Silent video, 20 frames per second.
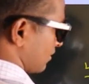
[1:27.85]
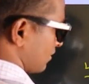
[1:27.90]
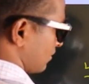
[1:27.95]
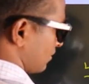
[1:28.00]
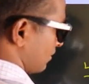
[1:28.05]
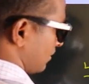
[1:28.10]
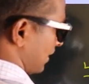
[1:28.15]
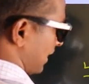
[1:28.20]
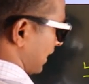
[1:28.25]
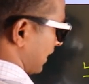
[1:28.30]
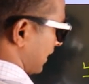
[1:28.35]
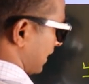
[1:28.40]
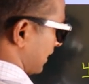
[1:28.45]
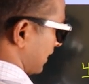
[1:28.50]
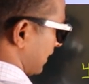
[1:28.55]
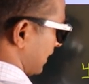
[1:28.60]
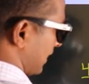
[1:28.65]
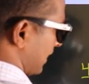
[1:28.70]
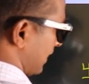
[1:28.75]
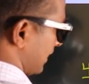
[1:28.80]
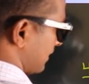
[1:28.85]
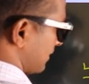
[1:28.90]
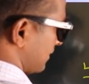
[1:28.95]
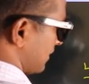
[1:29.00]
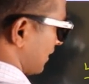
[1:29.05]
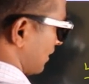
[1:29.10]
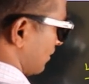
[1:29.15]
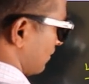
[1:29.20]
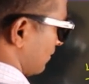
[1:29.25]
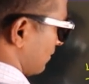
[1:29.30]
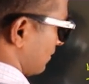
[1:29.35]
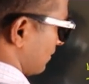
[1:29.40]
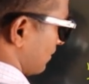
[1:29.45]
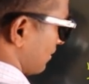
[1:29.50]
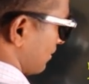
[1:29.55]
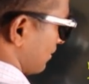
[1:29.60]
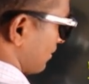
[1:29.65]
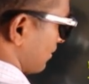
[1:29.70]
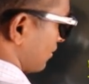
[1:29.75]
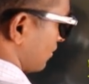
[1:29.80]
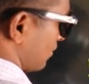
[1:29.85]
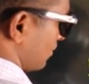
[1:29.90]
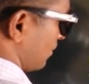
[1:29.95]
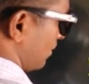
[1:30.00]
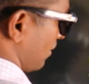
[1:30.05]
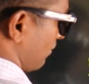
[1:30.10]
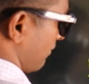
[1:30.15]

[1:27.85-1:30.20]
So directly take 0, so